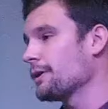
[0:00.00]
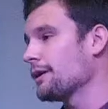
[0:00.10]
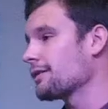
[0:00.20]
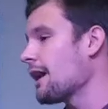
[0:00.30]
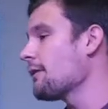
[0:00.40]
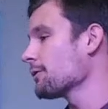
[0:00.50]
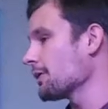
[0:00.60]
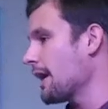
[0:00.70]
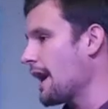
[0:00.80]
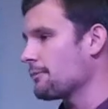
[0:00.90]
we thought was
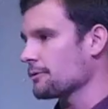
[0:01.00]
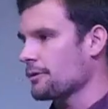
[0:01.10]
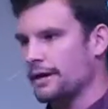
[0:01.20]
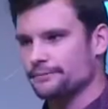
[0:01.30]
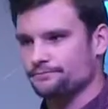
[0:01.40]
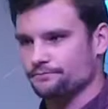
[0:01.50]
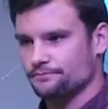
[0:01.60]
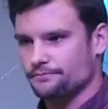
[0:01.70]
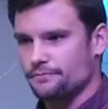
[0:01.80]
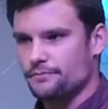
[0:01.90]
going to happen, right?
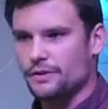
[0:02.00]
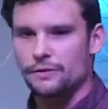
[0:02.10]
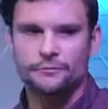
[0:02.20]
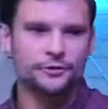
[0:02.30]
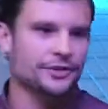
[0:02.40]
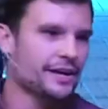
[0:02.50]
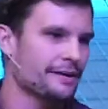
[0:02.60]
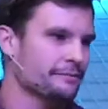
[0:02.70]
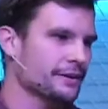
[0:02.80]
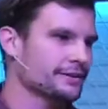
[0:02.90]
For
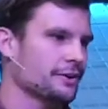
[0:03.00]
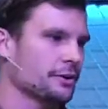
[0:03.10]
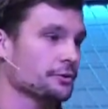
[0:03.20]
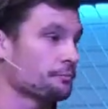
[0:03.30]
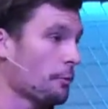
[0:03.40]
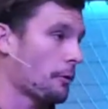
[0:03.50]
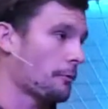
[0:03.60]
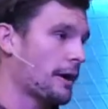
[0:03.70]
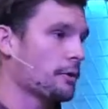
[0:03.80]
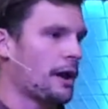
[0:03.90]
some, it's our sport, right?